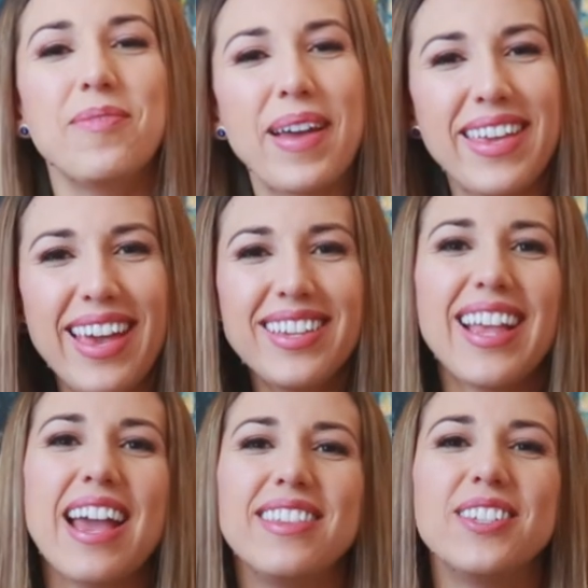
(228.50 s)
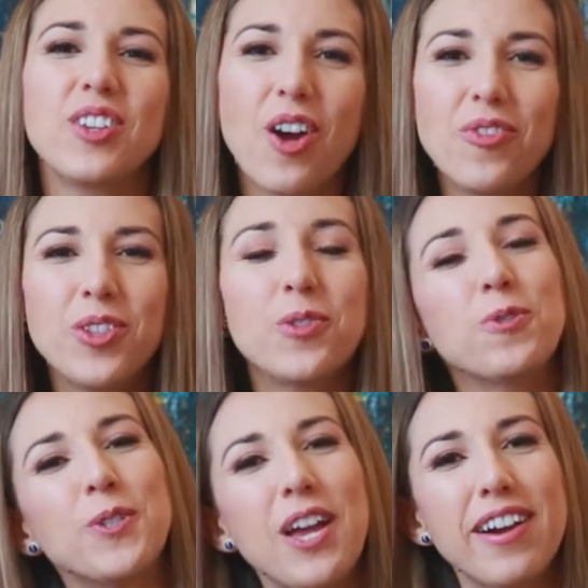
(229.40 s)
In my case, I discovered
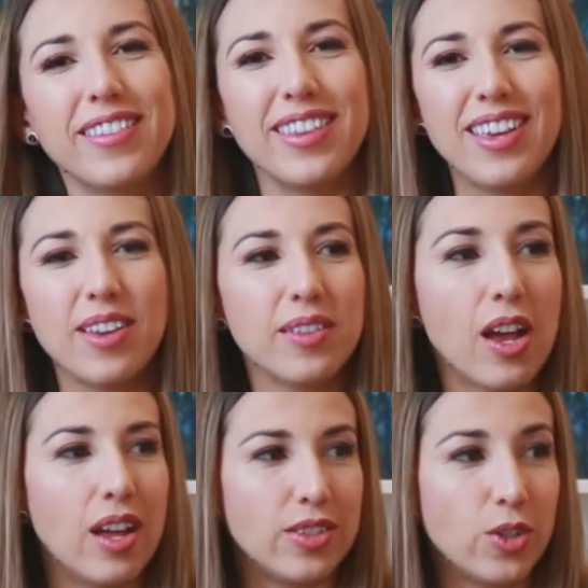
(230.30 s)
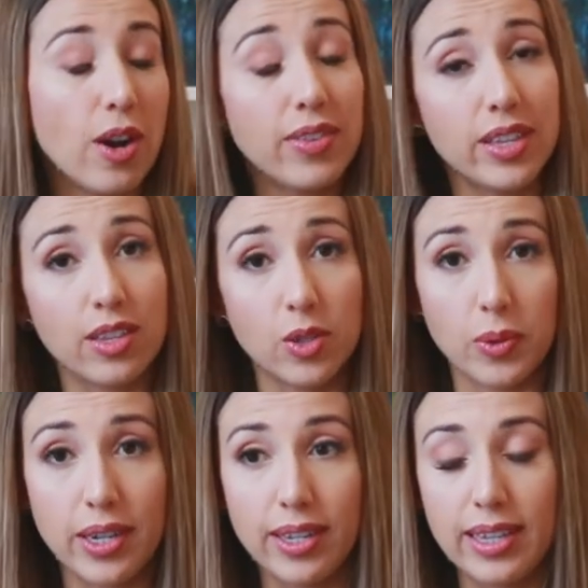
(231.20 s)
Trussardi uh, traveling to
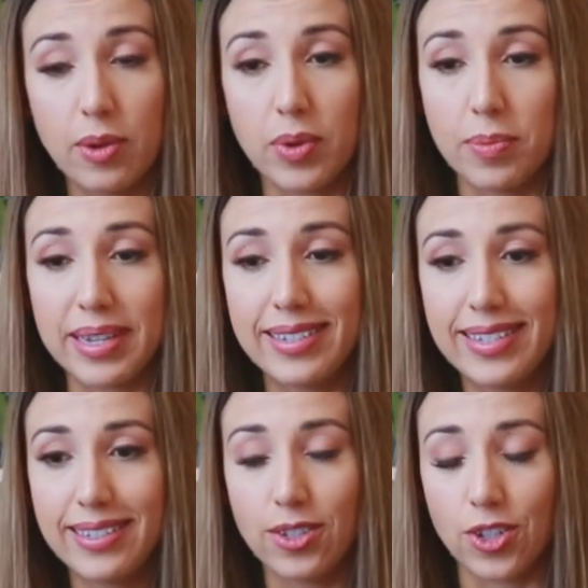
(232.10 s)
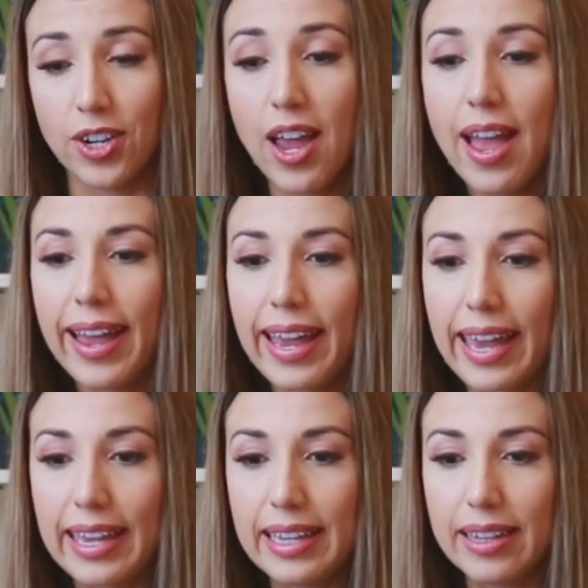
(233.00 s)
Italy with my sister
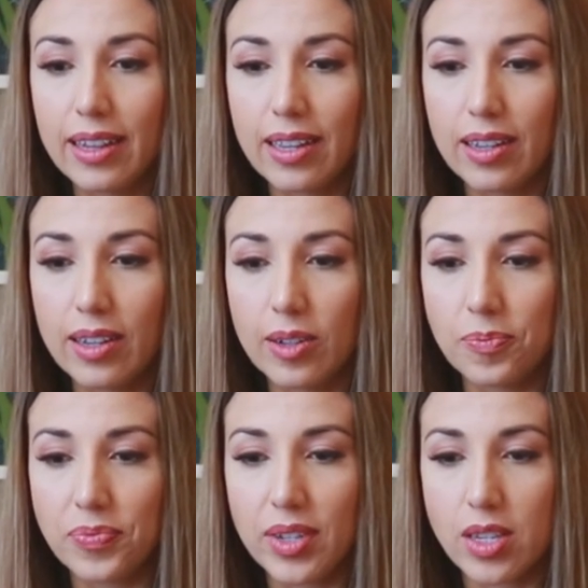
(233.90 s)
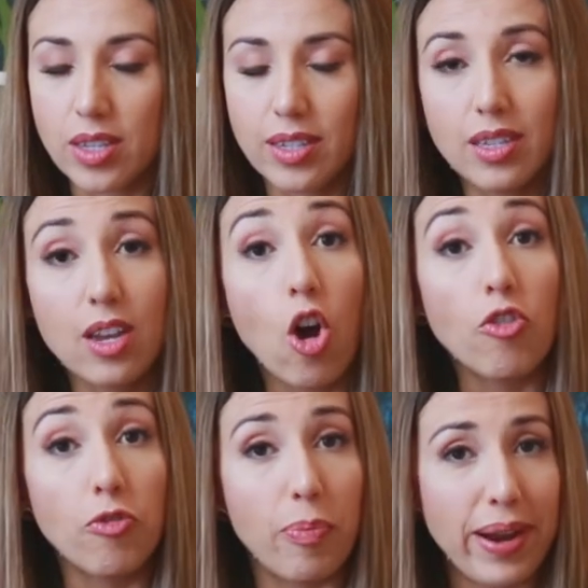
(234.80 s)
in um, the city
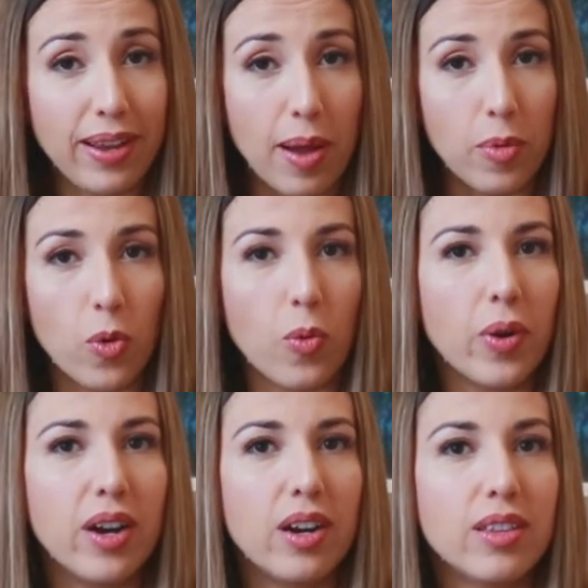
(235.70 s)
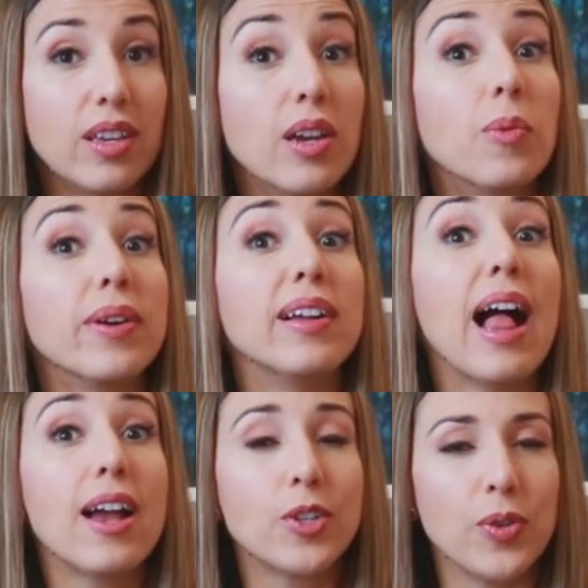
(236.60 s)
of Bergamo, where they were
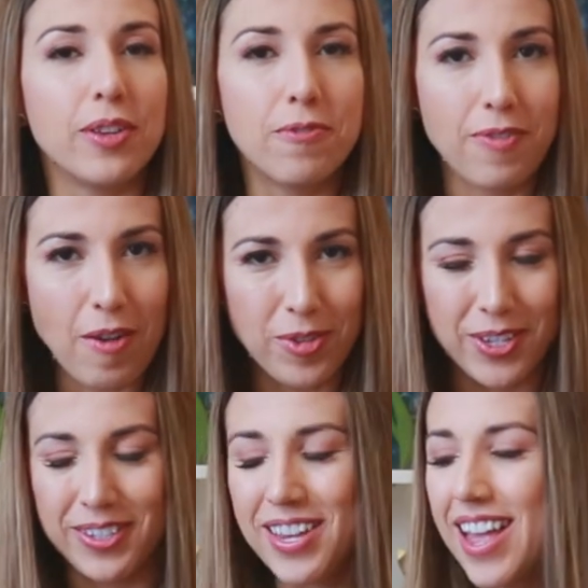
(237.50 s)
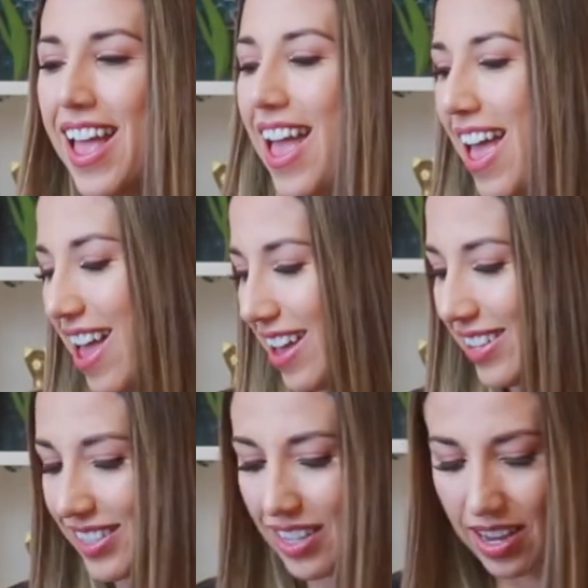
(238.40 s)
actually founded,
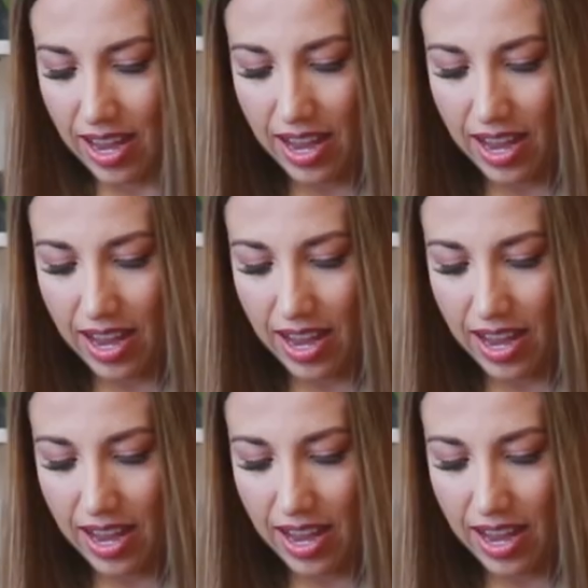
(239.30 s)
and uh,